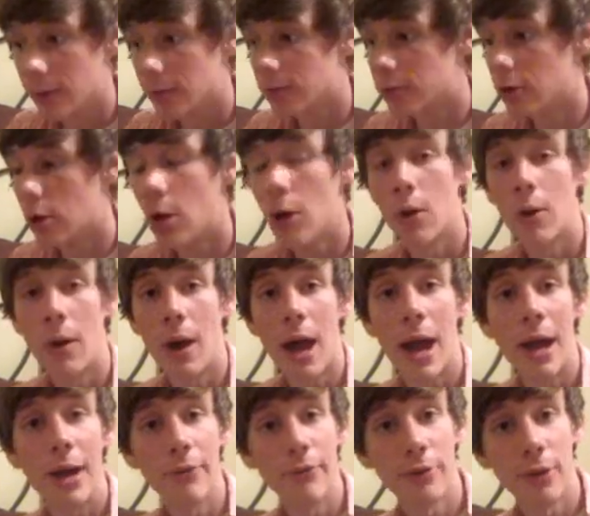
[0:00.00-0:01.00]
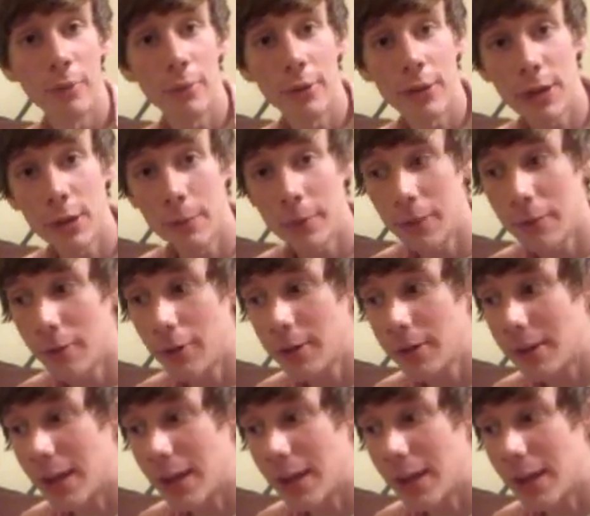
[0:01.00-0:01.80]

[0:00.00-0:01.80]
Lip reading: So I filmed a little bit of our